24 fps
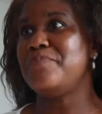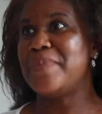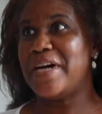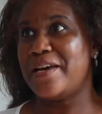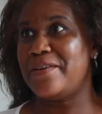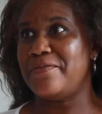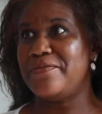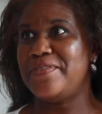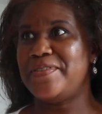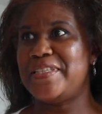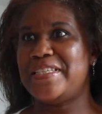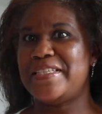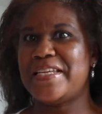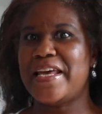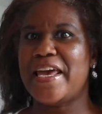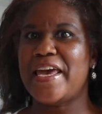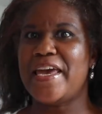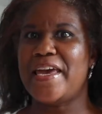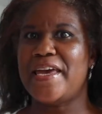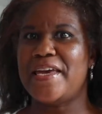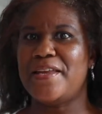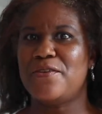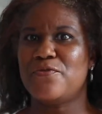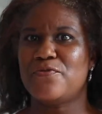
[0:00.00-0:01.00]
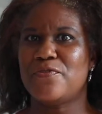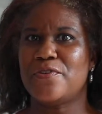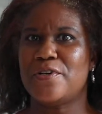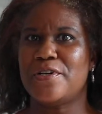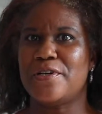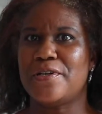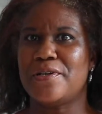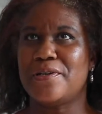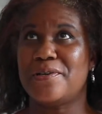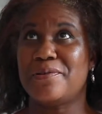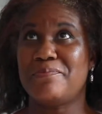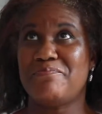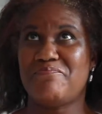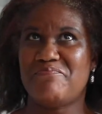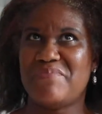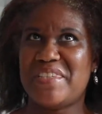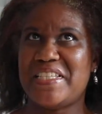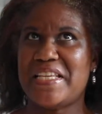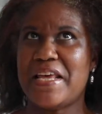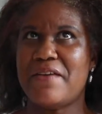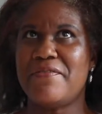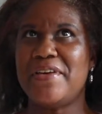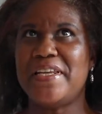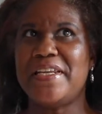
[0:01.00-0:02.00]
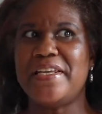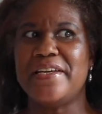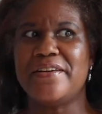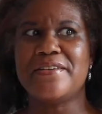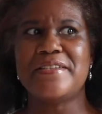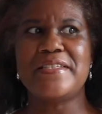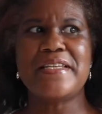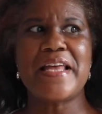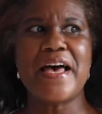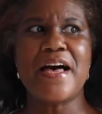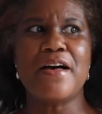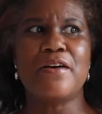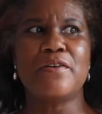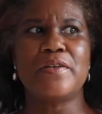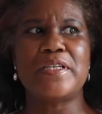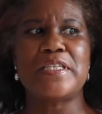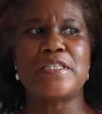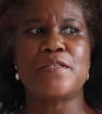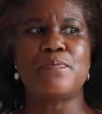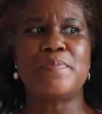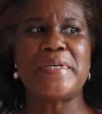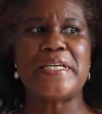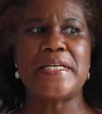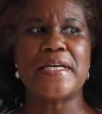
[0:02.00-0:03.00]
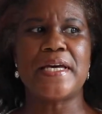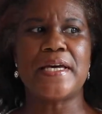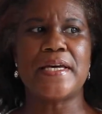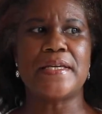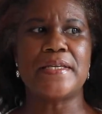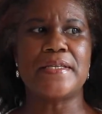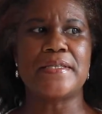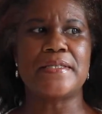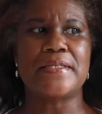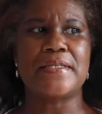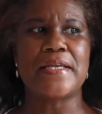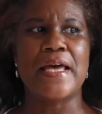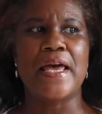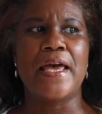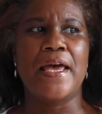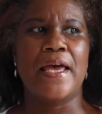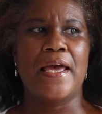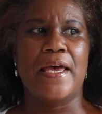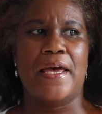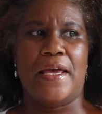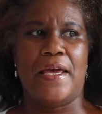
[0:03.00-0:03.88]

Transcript: I've stayed for seven years now is because